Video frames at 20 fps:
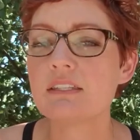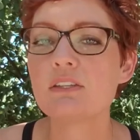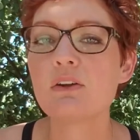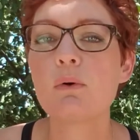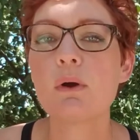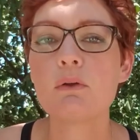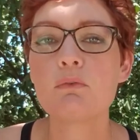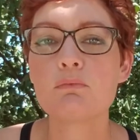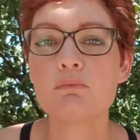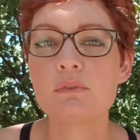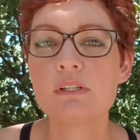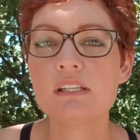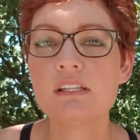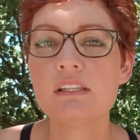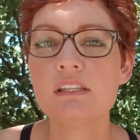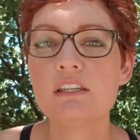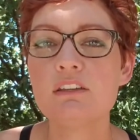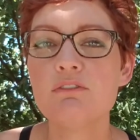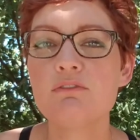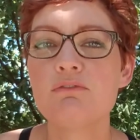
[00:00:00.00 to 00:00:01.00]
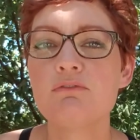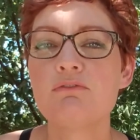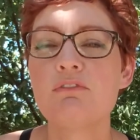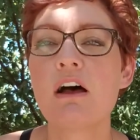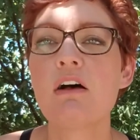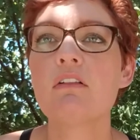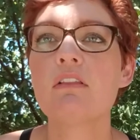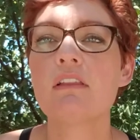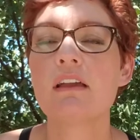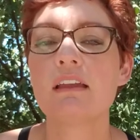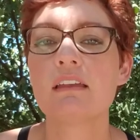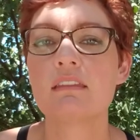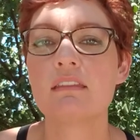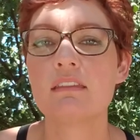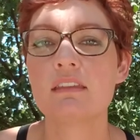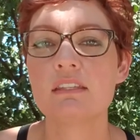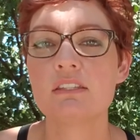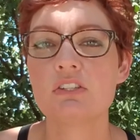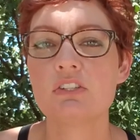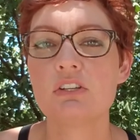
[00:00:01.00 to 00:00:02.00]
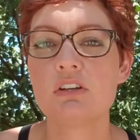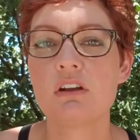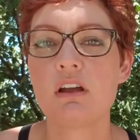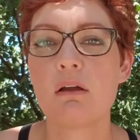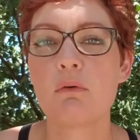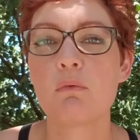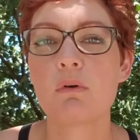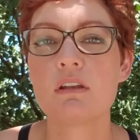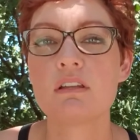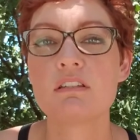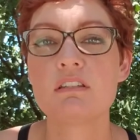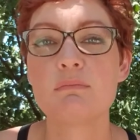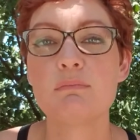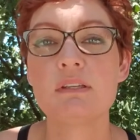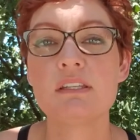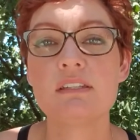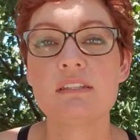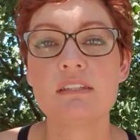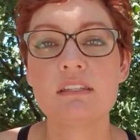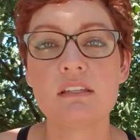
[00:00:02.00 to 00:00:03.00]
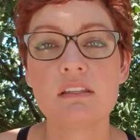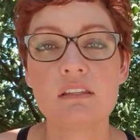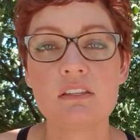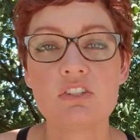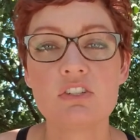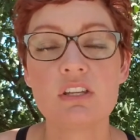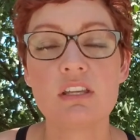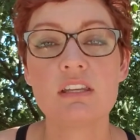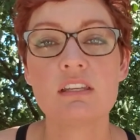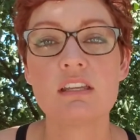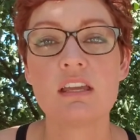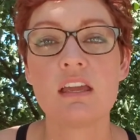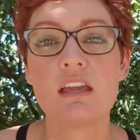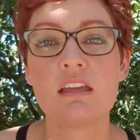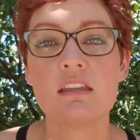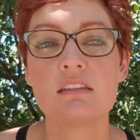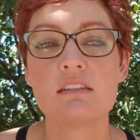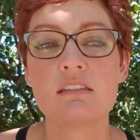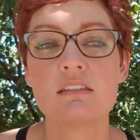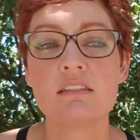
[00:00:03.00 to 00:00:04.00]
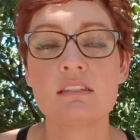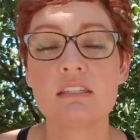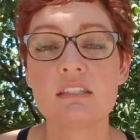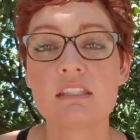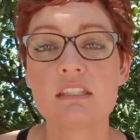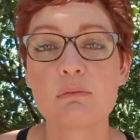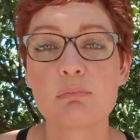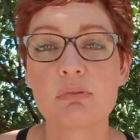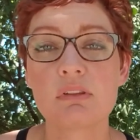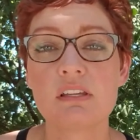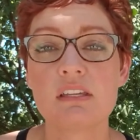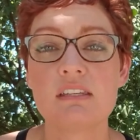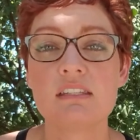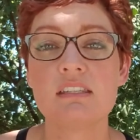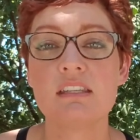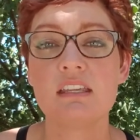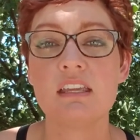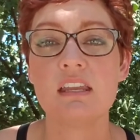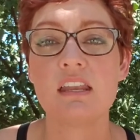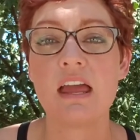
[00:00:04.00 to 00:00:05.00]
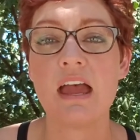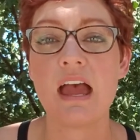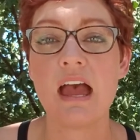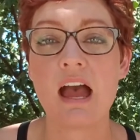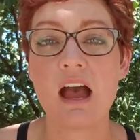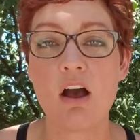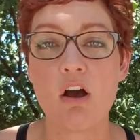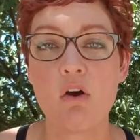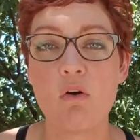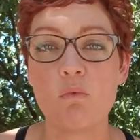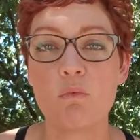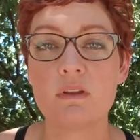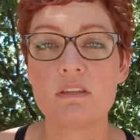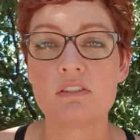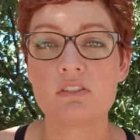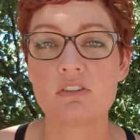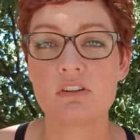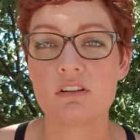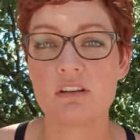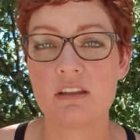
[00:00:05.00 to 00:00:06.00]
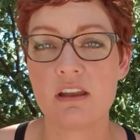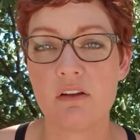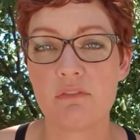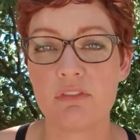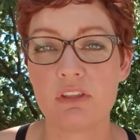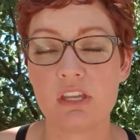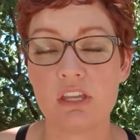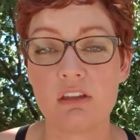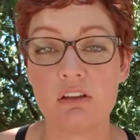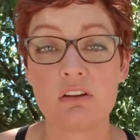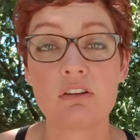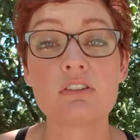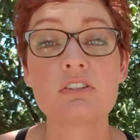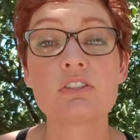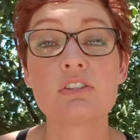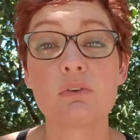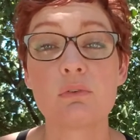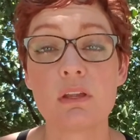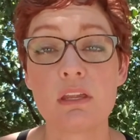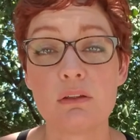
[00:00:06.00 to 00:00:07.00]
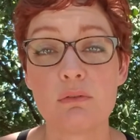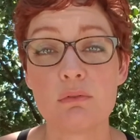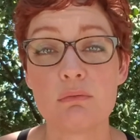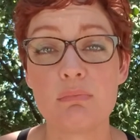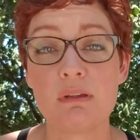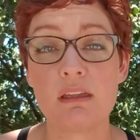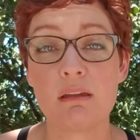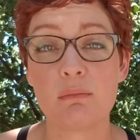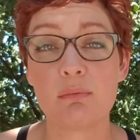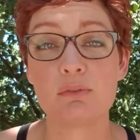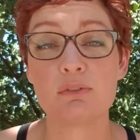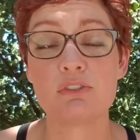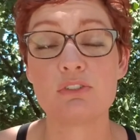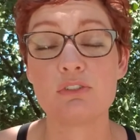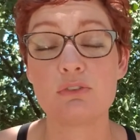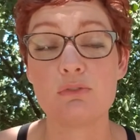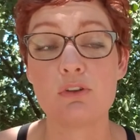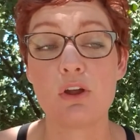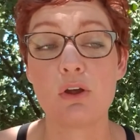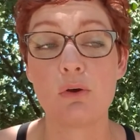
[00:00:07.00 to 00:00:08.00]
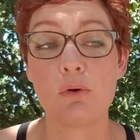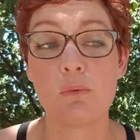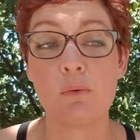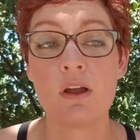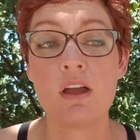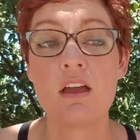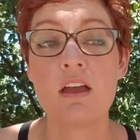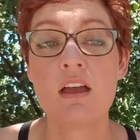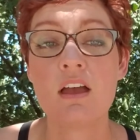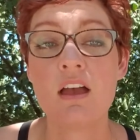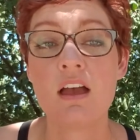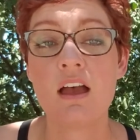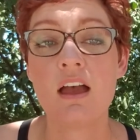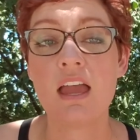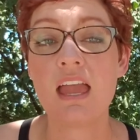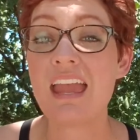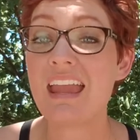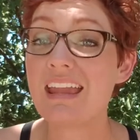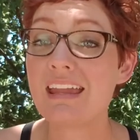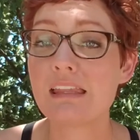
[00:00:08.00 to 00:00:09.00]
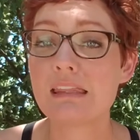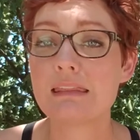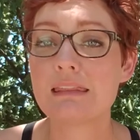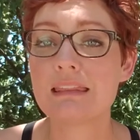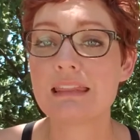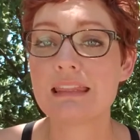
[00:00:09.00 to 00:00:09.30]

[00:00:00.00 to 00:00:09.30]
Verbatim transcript: So I really felt like this year I wanted to be diligent and disciplined in how we started out the year, so he would be able to know, hey,